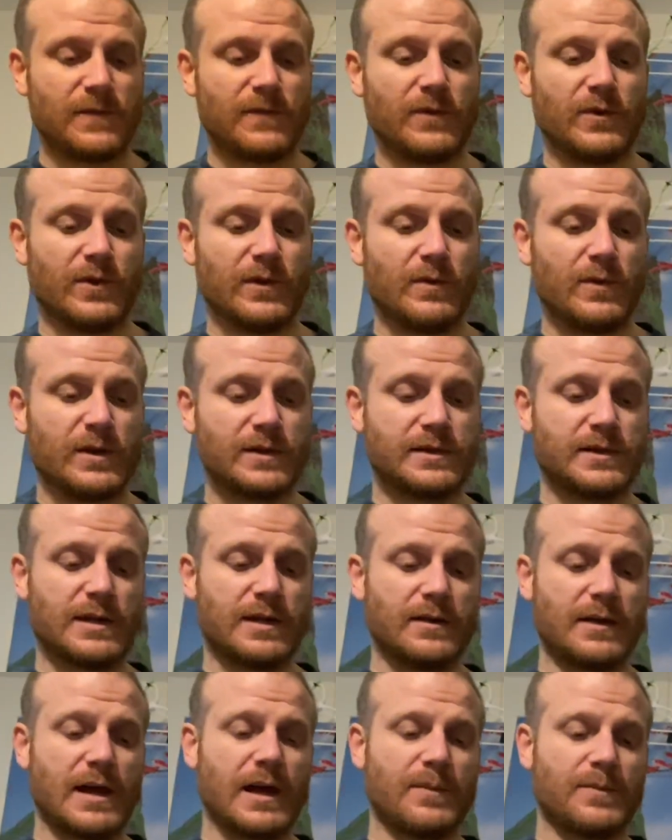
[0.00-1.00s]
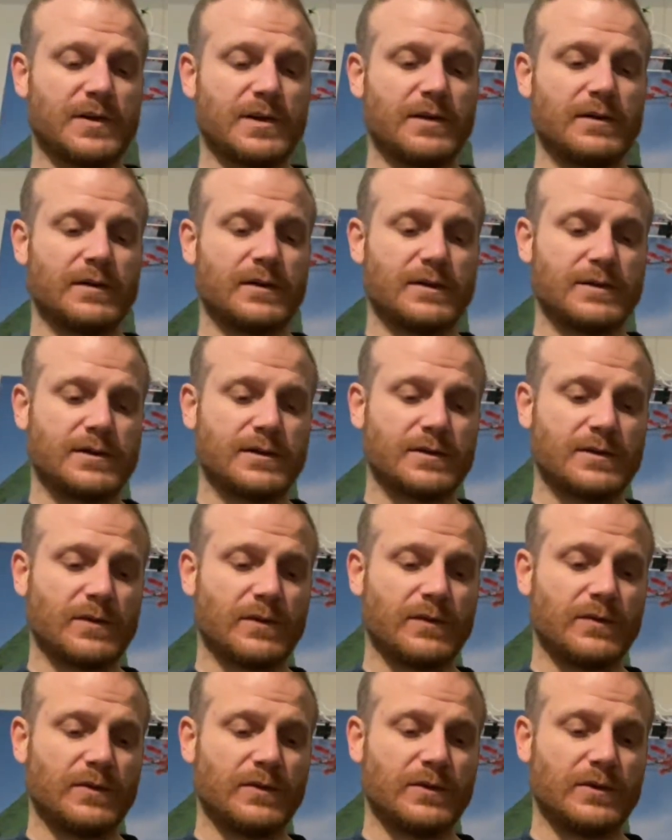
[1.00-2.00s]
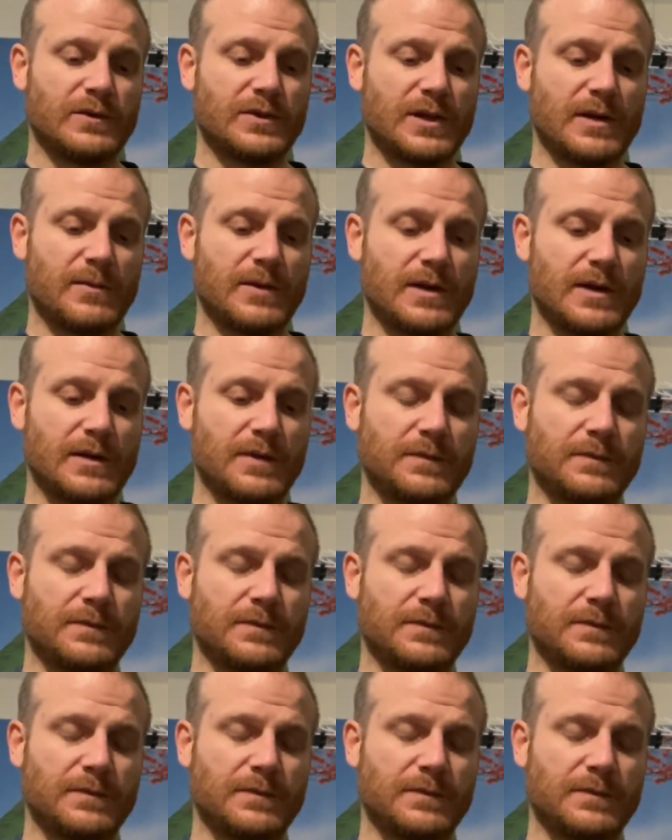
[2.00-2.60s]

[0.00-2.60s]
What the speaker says: you really want to sound out. But here, let's just go through a little jam again.